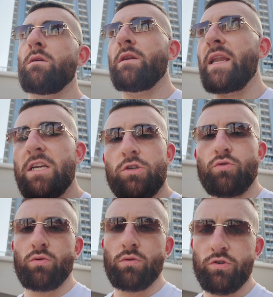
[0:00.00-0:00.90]

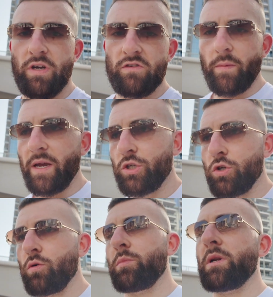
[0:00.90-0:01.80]
natural transformation
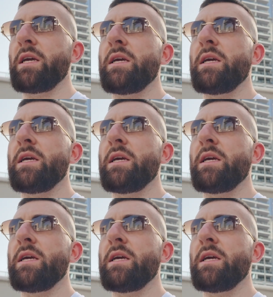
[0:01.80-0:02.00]
company